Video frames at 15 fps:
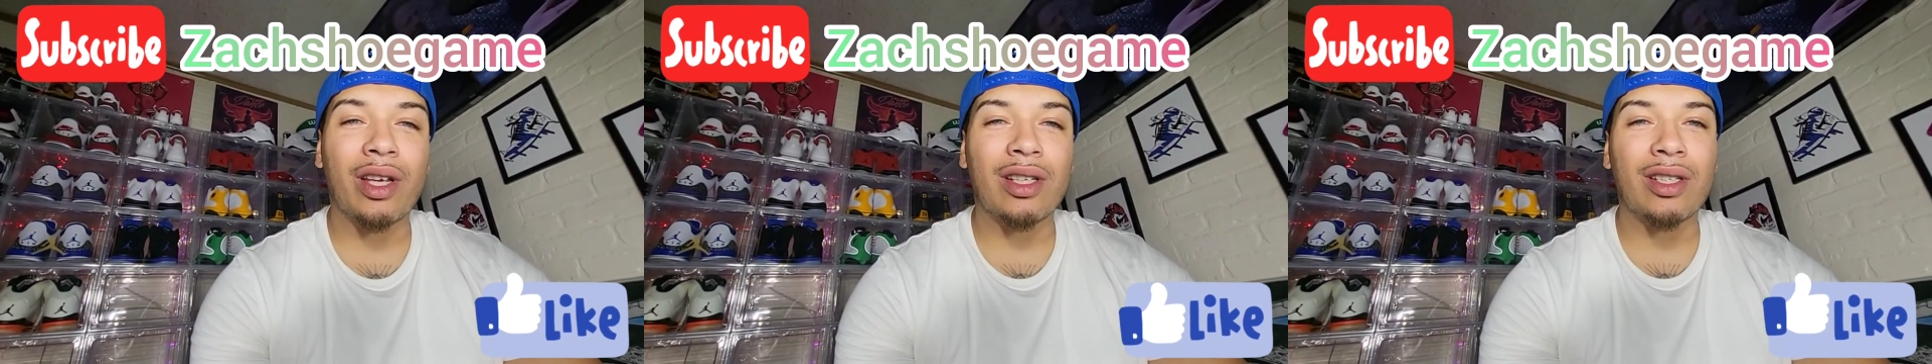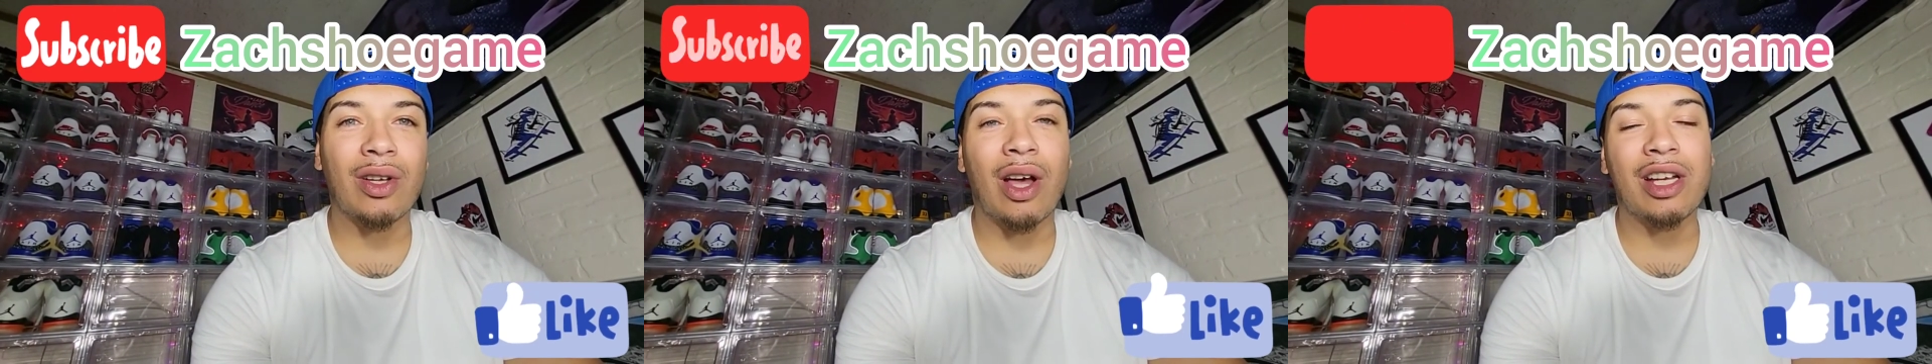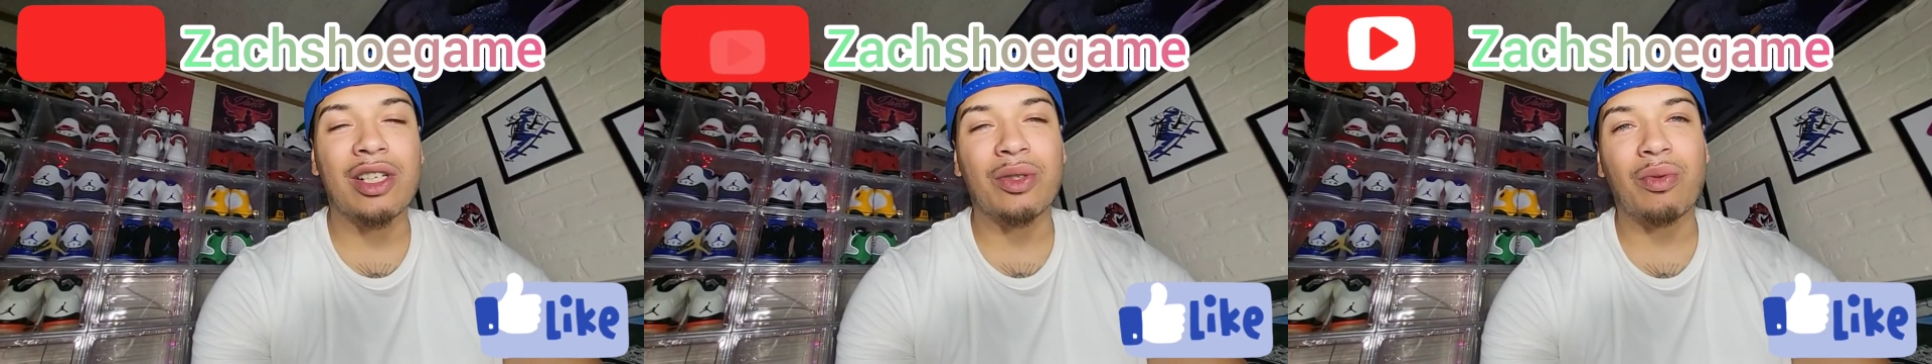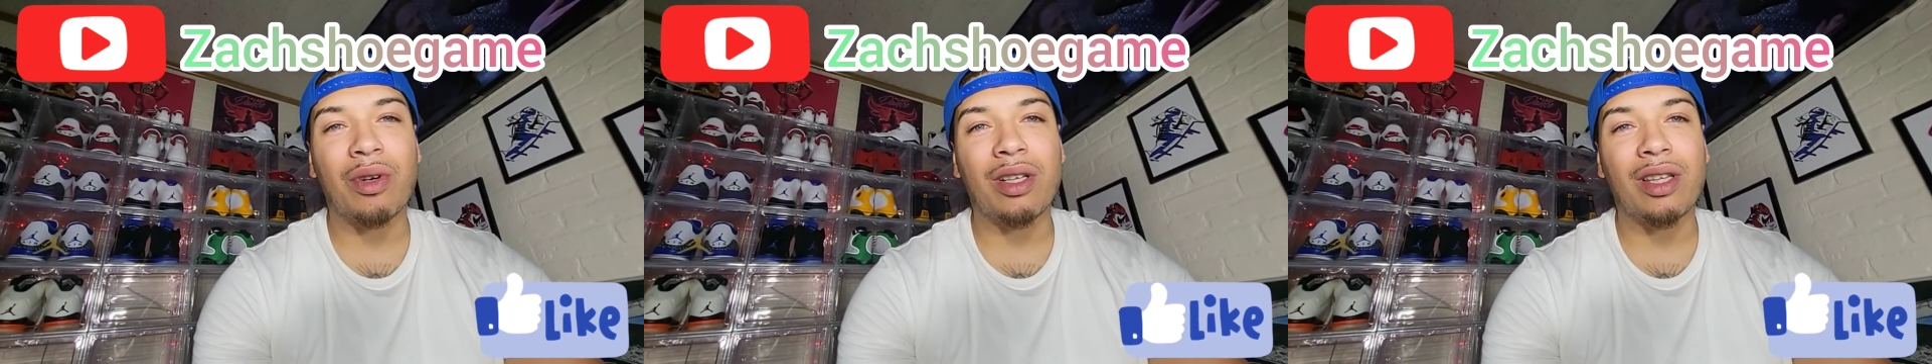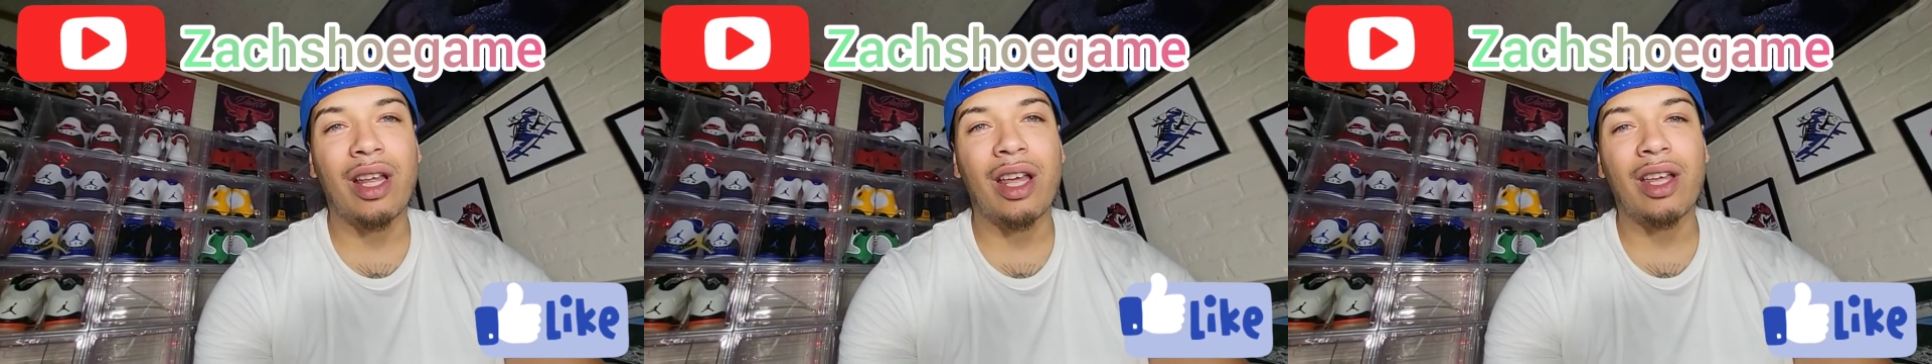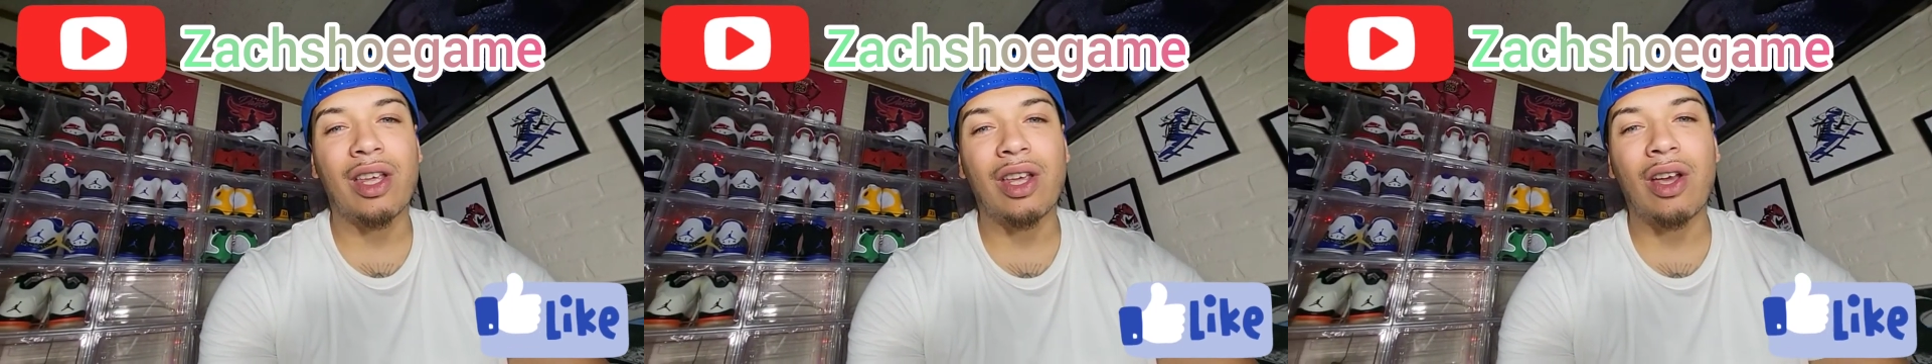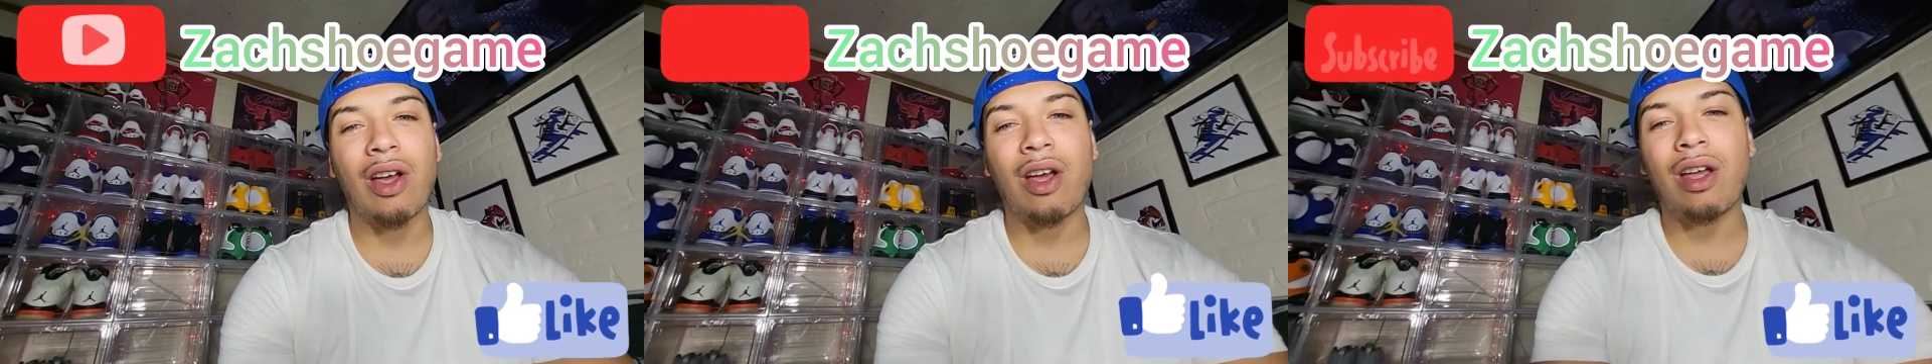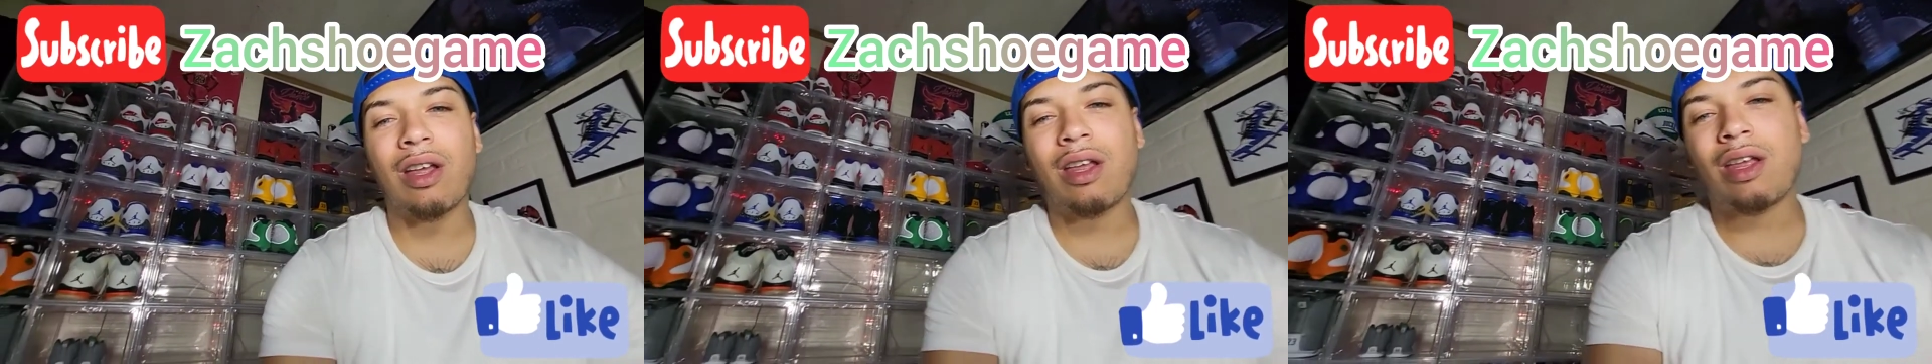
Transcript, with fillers: So I just want to thank y'all.